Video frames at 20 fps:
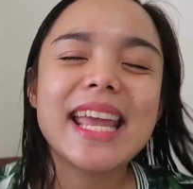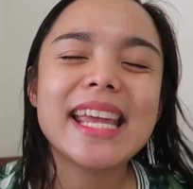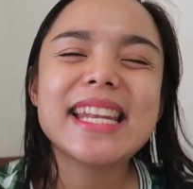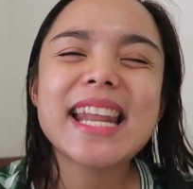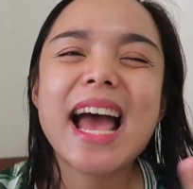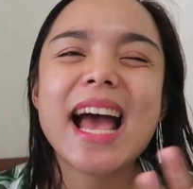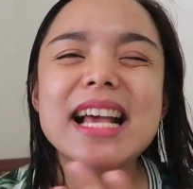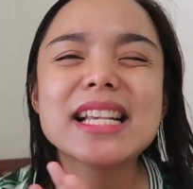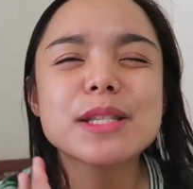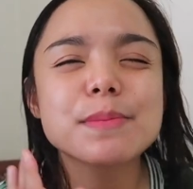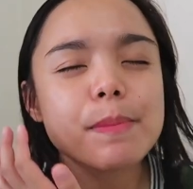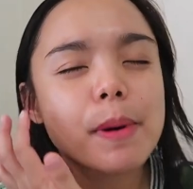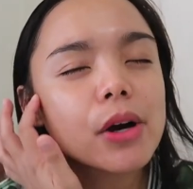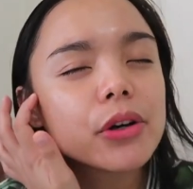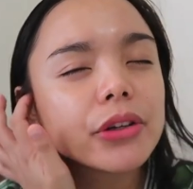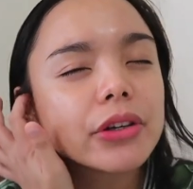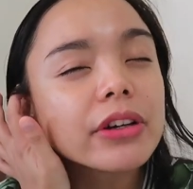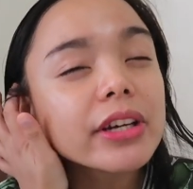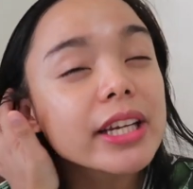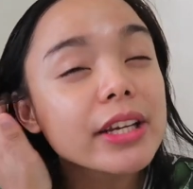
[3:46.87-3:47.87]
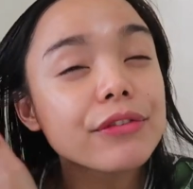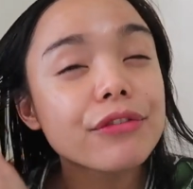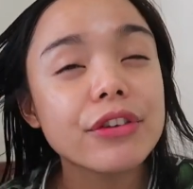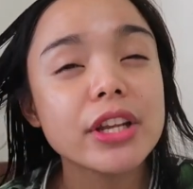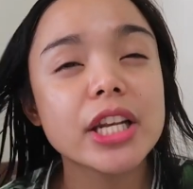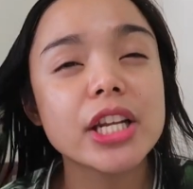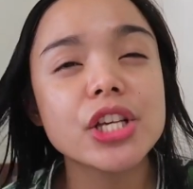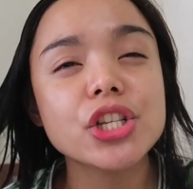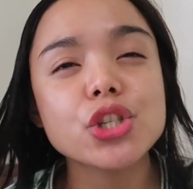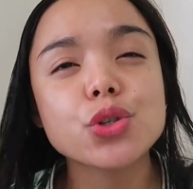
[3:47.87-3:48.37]
It has powdery
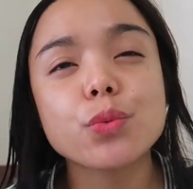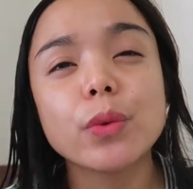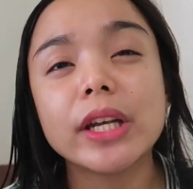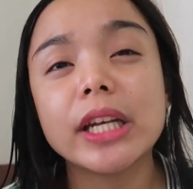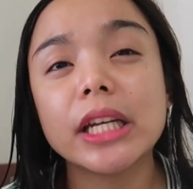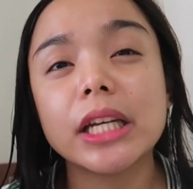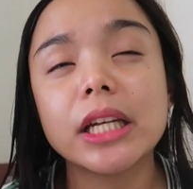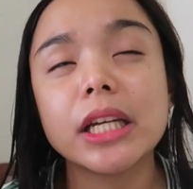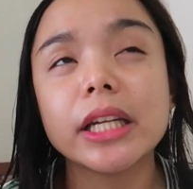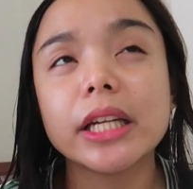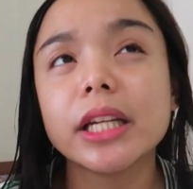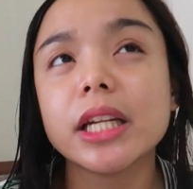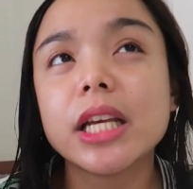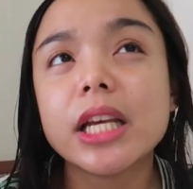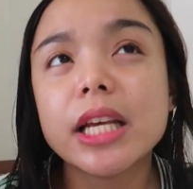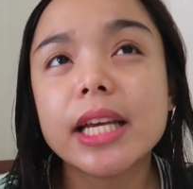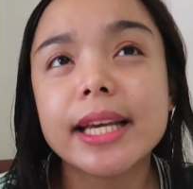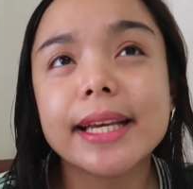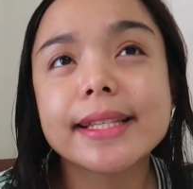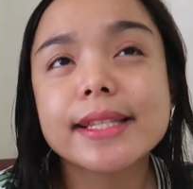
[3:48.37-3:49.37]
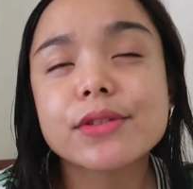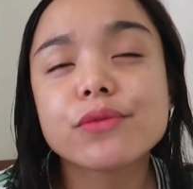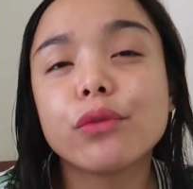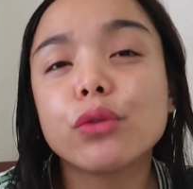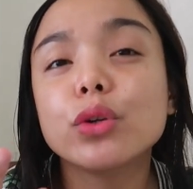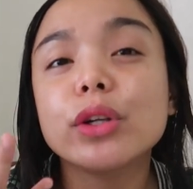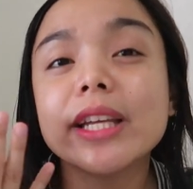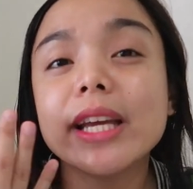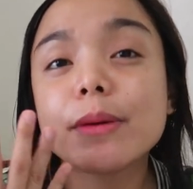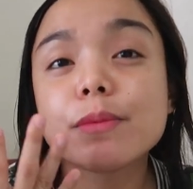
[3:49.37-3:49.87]
finish when it's
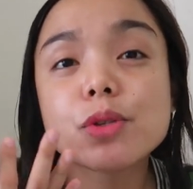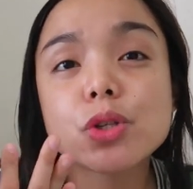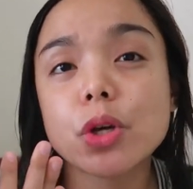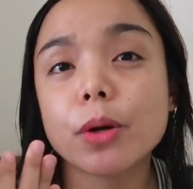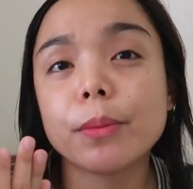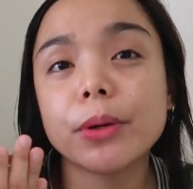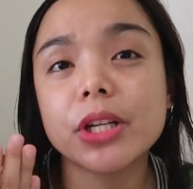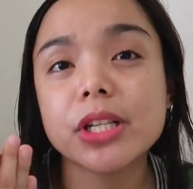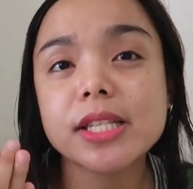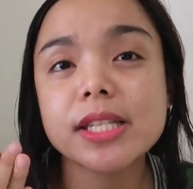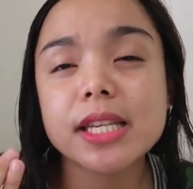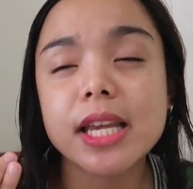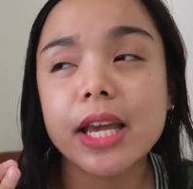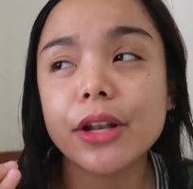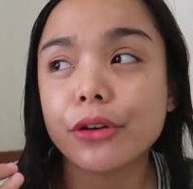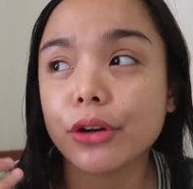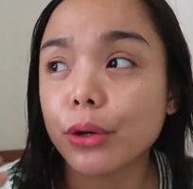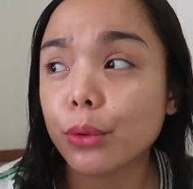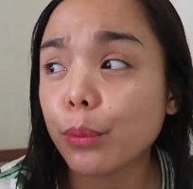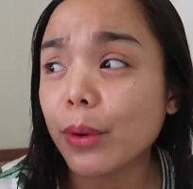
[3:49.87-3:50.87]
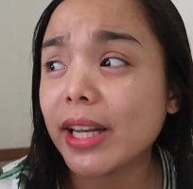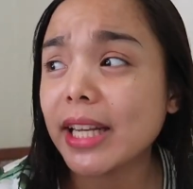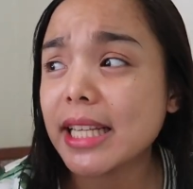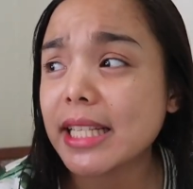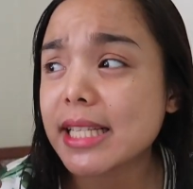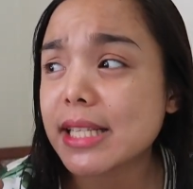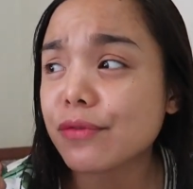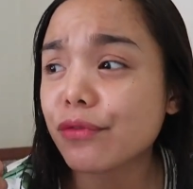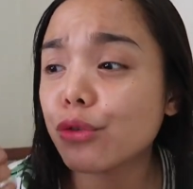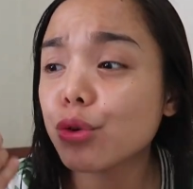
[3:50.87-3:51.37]
fully absorbed on the skin, or when
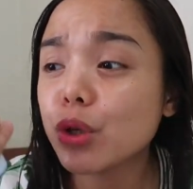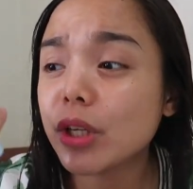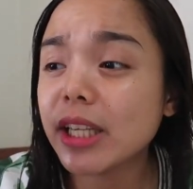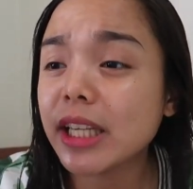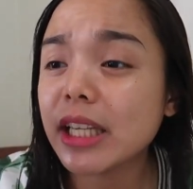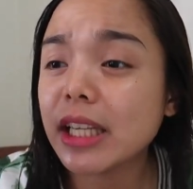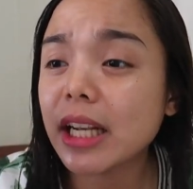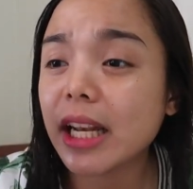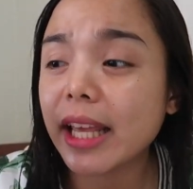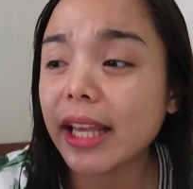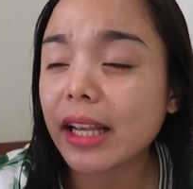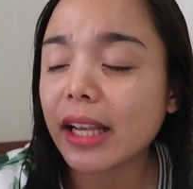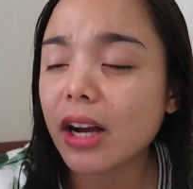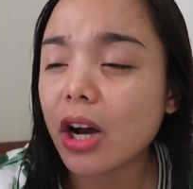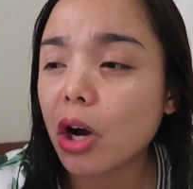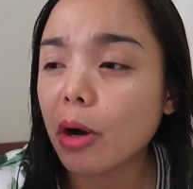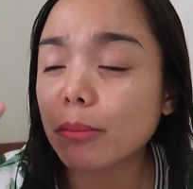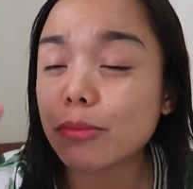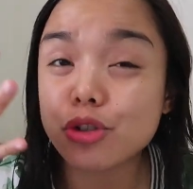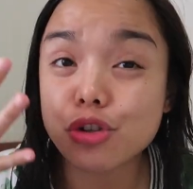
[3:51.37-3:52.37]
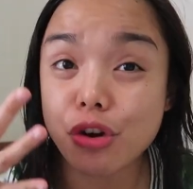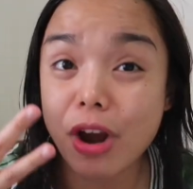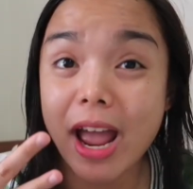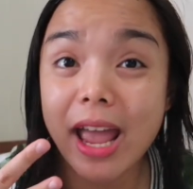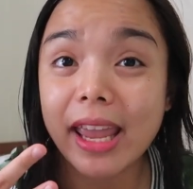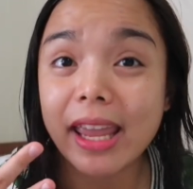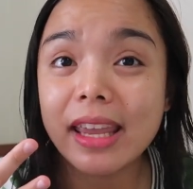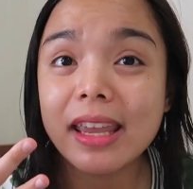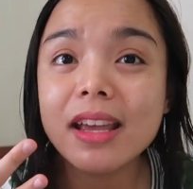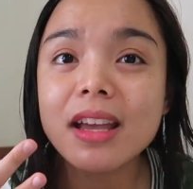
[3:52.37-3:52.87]
it's fully like
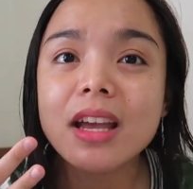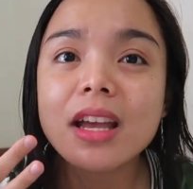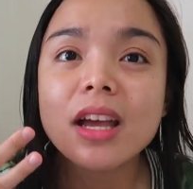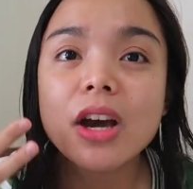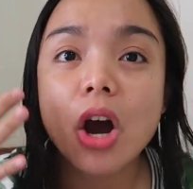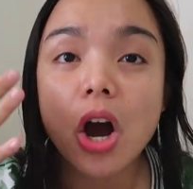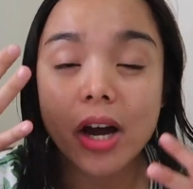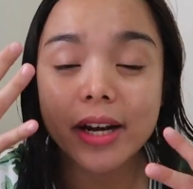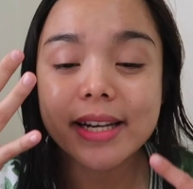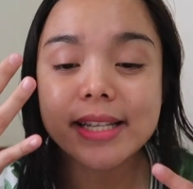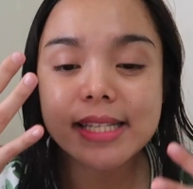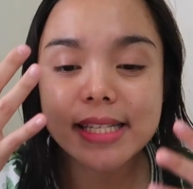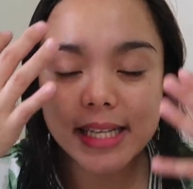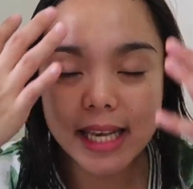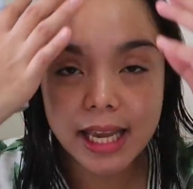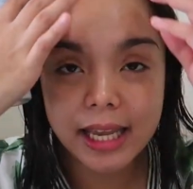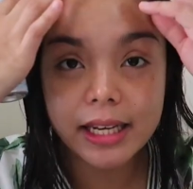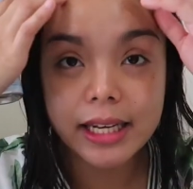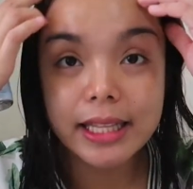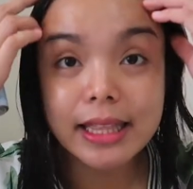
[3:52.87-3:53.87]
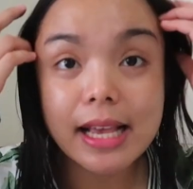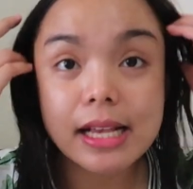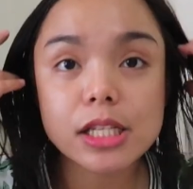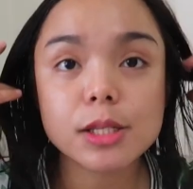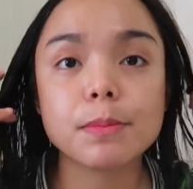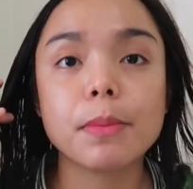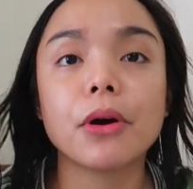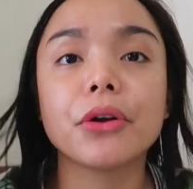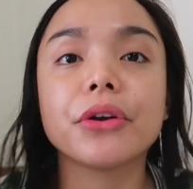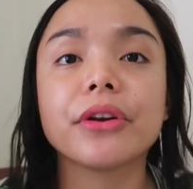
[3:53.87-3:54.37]
dry on the skin. It
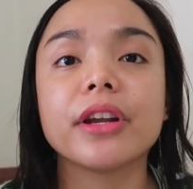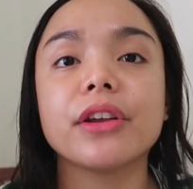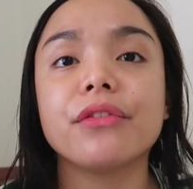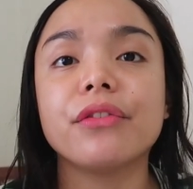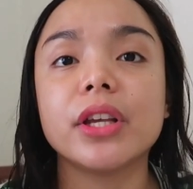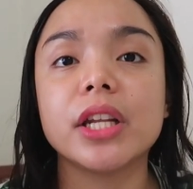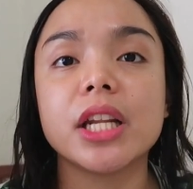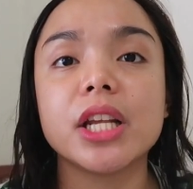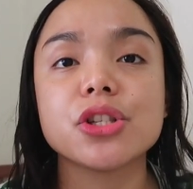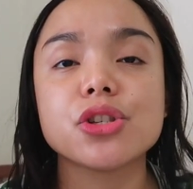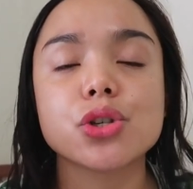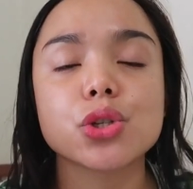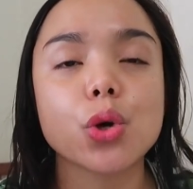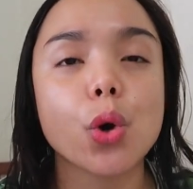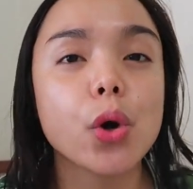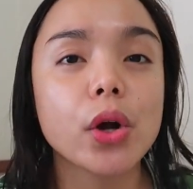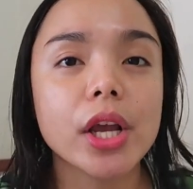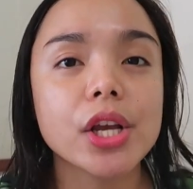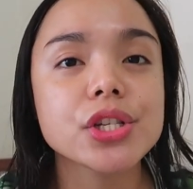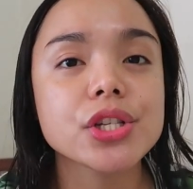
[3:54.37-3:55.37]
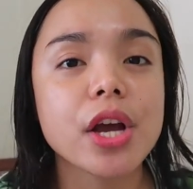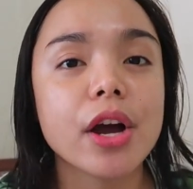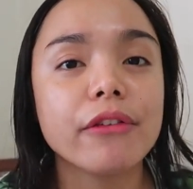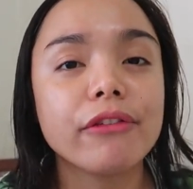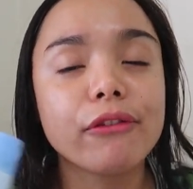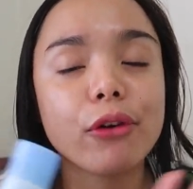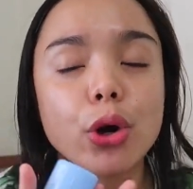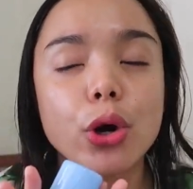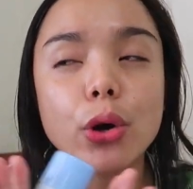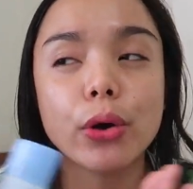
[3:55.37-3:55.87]
has powdery finish, so okay
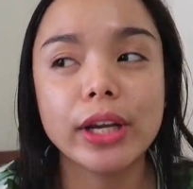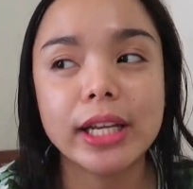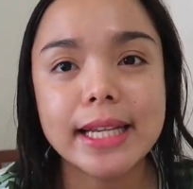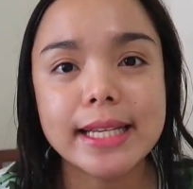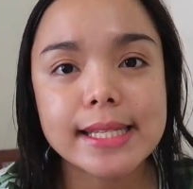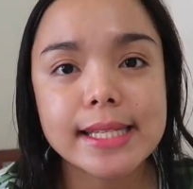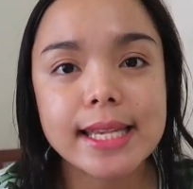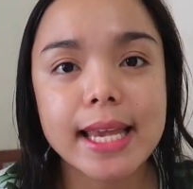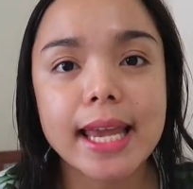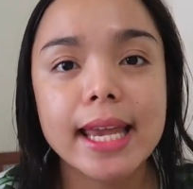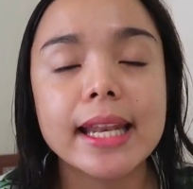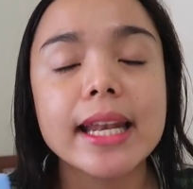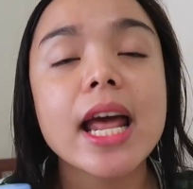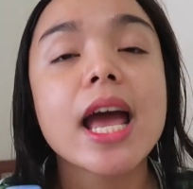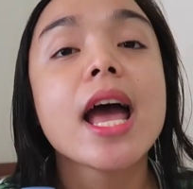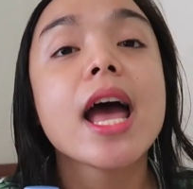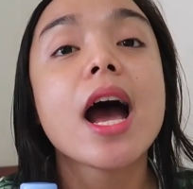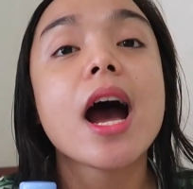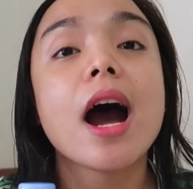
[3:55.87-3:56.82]
siya for oily skin.